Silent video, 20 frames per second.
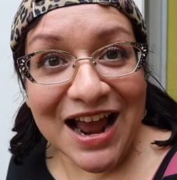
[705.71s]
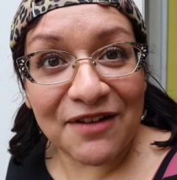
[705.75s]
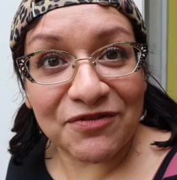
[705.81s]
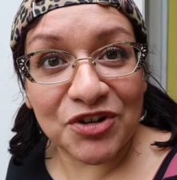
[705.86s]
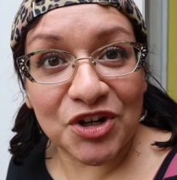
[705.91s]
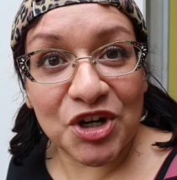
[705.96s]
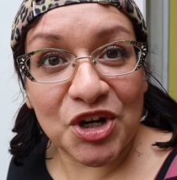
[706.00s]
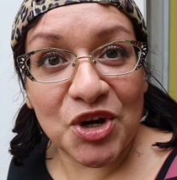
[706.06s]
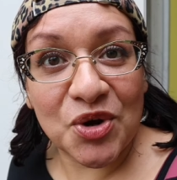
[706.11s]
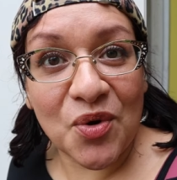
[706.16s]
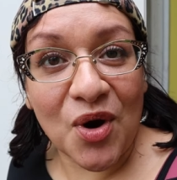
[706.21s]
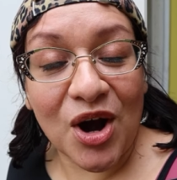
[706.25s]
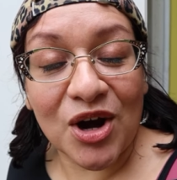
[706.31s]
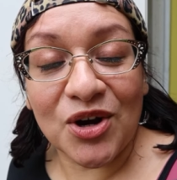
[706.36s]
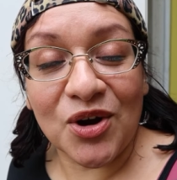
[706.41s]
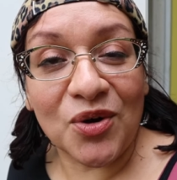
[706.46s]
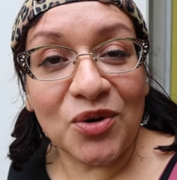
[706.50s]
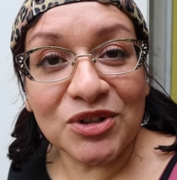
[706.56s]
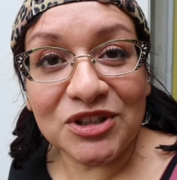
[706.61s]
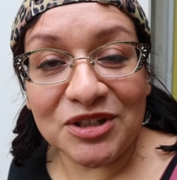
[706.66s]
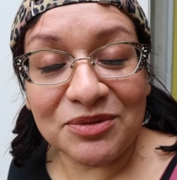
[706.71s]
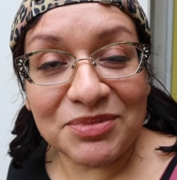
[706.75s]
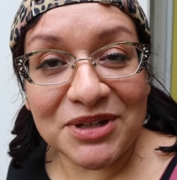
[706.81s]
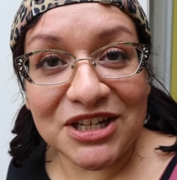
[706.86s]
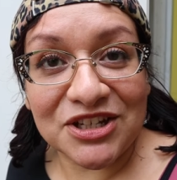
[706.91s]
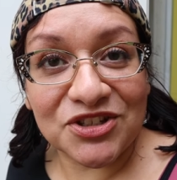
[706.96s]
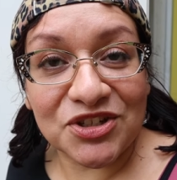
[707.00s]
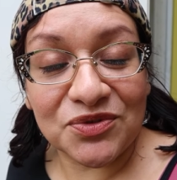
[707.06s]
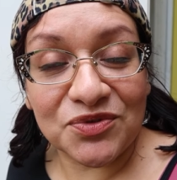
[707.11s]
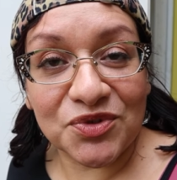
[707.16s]
after you are golden,
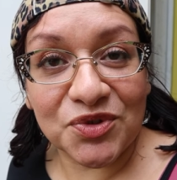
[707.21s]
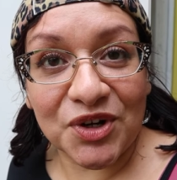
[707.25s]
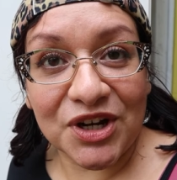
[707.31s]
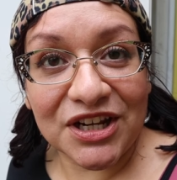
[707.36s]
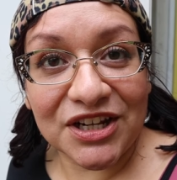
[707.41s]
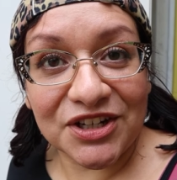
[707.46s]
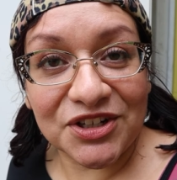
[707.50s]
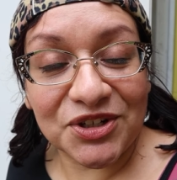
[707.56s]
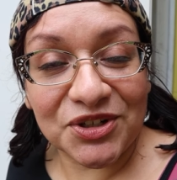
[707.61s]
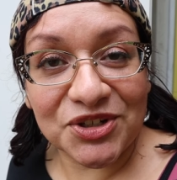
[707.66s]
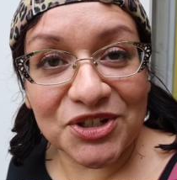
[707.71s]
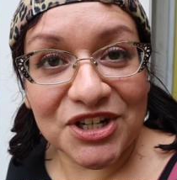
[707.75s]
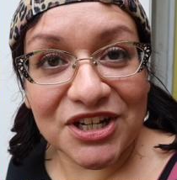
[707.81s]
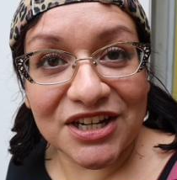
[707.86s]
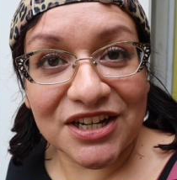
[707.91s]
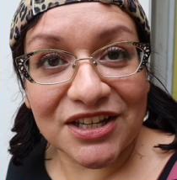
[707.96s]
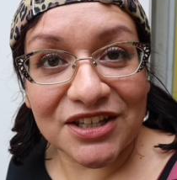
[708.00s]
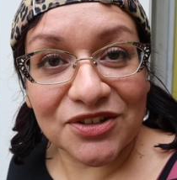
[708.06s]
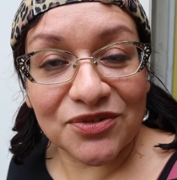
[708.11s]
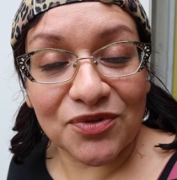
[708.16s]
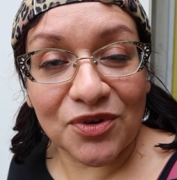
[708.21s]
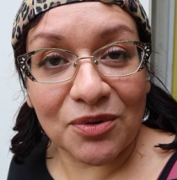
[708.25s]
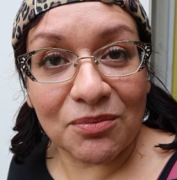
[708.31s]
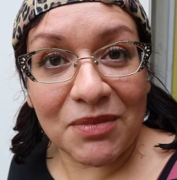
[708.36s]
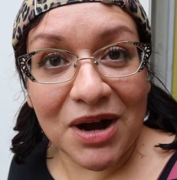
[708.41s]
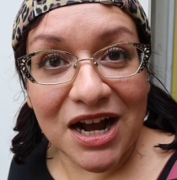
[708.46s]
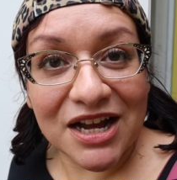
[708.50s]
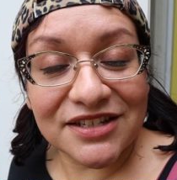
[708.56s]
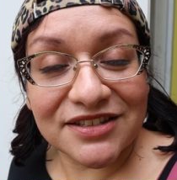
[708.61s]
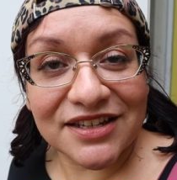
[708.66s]
because you've treated your chickens for
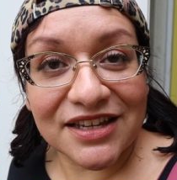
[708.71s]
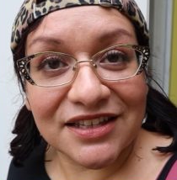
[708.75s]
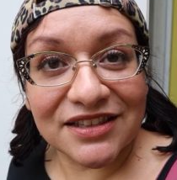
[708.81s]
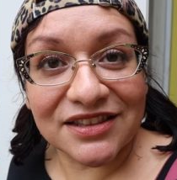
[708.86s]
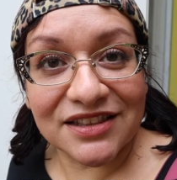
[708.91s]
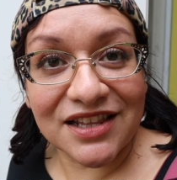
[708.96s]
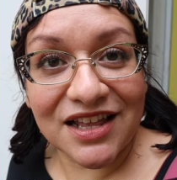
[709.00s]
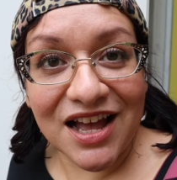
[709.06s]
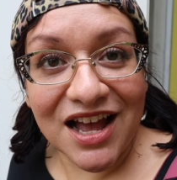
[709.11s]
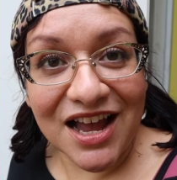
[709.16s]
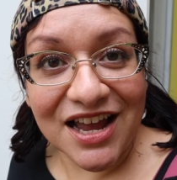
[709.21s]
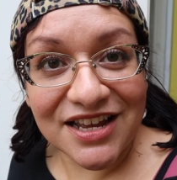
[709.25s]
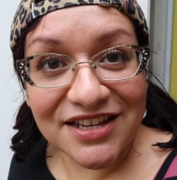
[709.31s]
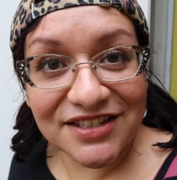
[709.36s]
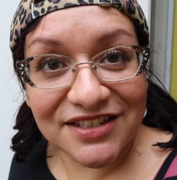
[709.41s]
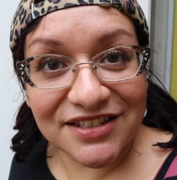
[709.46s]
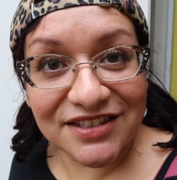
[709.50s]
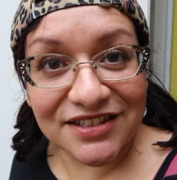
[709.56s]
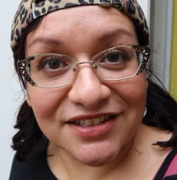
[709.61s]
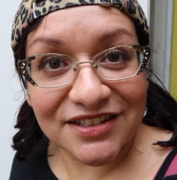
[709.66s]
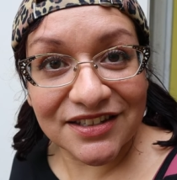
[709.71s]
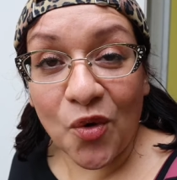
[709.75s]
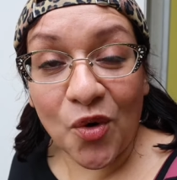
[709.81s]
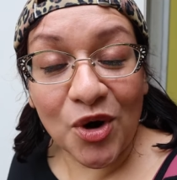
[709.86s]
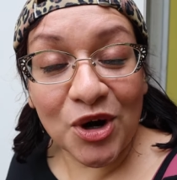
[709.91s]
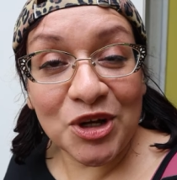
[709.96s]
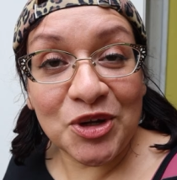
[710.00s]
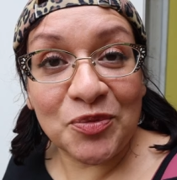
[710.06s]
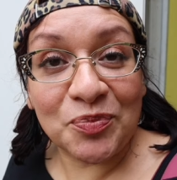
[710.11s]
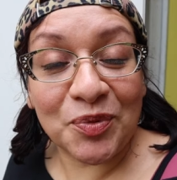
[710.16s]
mites and lice,
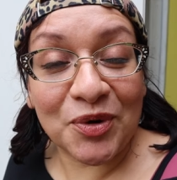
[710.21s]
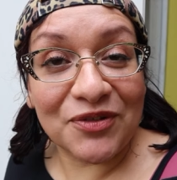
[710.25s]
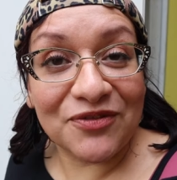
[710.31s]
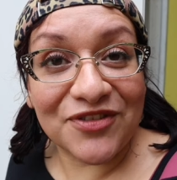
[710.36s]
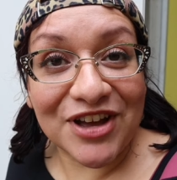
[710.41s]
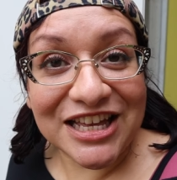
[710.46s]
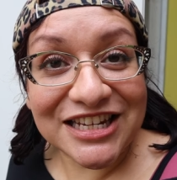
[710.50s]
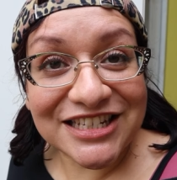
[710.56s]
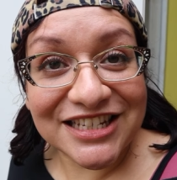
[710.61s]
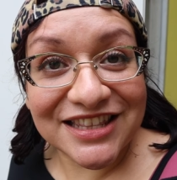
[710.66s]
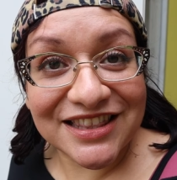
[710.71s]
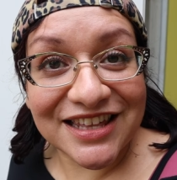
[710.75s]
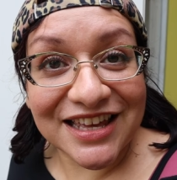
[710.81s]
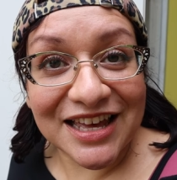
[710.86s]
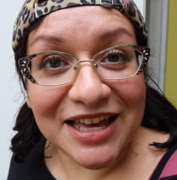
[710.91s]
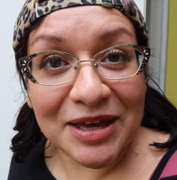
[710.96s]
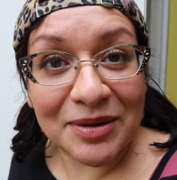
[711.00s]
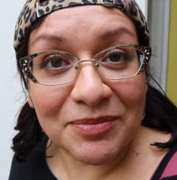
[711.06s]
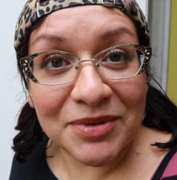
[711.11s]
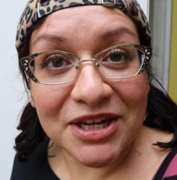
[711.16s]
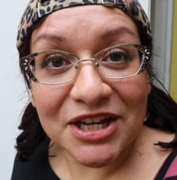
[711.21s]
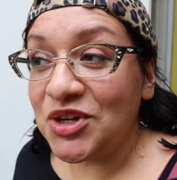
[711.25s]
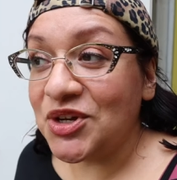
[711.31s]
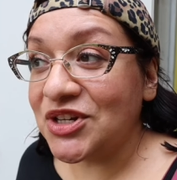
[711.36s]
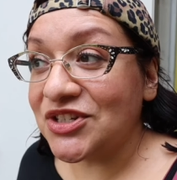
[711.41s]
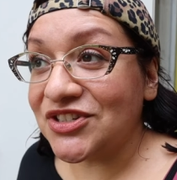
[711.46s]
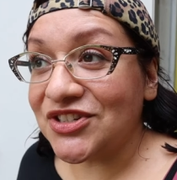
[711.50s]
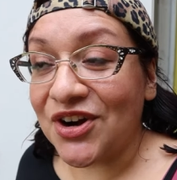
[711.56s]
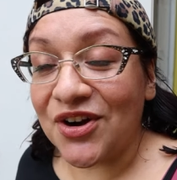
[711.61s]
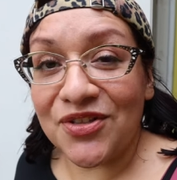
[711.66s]
or you've prevented them, you
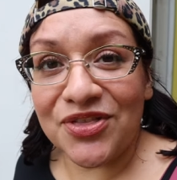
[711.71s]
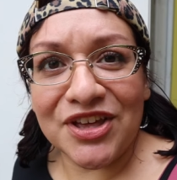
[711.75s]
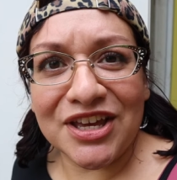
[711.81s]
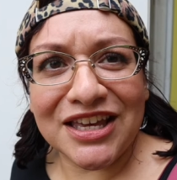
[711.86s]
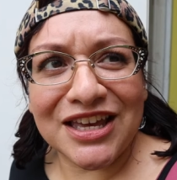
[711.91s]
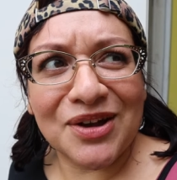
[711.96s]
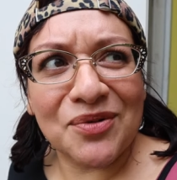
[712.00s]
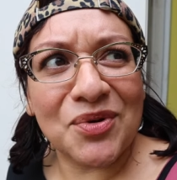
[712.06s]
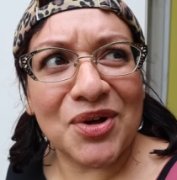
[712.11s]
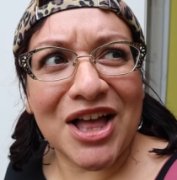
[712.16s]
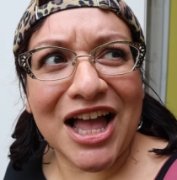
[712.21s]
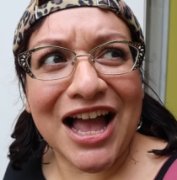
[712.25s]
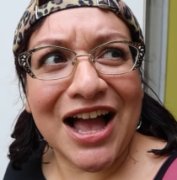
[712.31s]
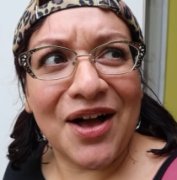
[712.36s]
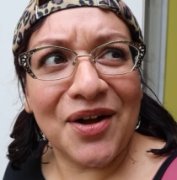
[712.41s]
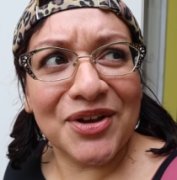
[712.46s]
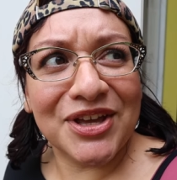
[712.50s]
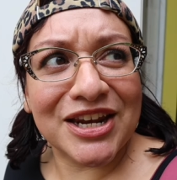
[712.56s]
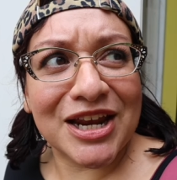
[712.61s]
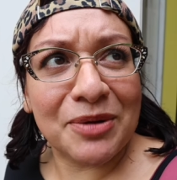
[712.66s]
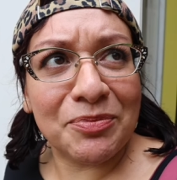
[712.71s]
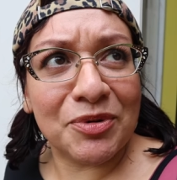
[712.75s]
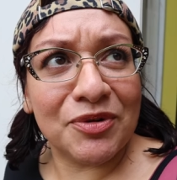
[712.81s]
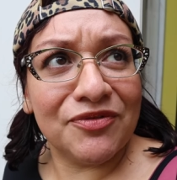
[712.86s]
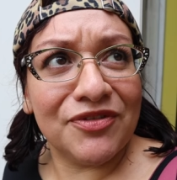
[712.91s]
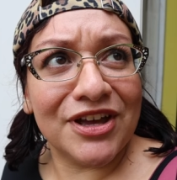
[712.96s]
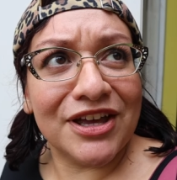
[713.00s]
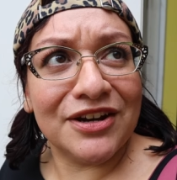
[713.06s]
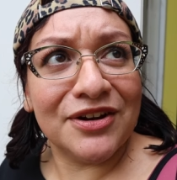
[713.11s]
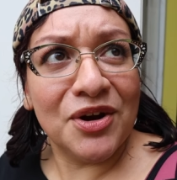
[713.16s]
can start thinking, well, how can I
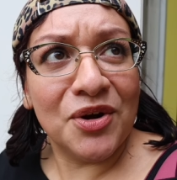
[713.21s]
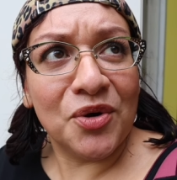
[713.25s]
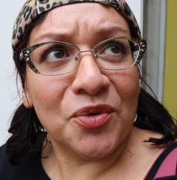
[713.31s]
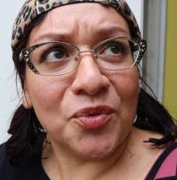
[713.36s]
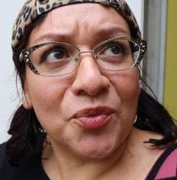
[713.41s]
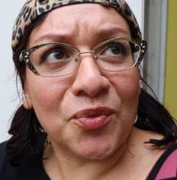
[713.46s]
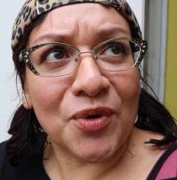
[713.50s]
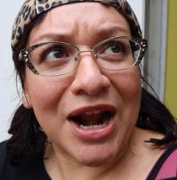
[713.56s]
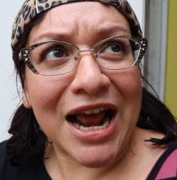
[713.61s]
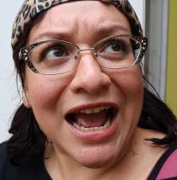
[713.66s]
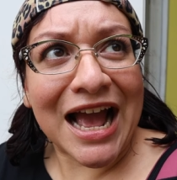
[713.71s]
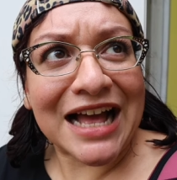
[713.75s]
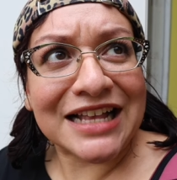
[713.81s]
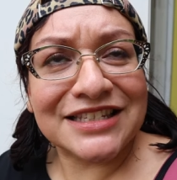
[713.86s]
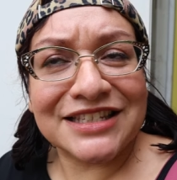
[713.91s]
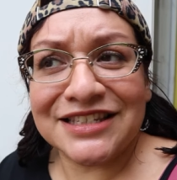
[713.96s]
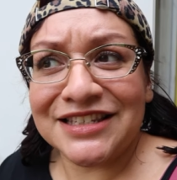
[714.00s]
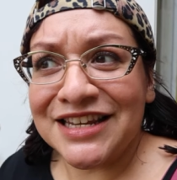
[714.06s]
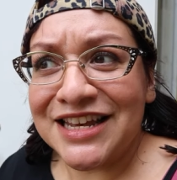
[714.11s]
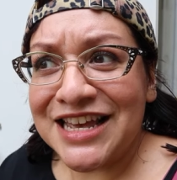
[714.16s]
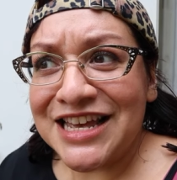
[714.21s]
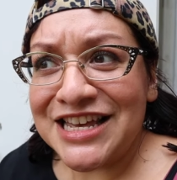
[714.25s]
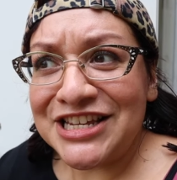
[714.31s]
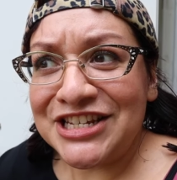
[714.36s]
prevent rats,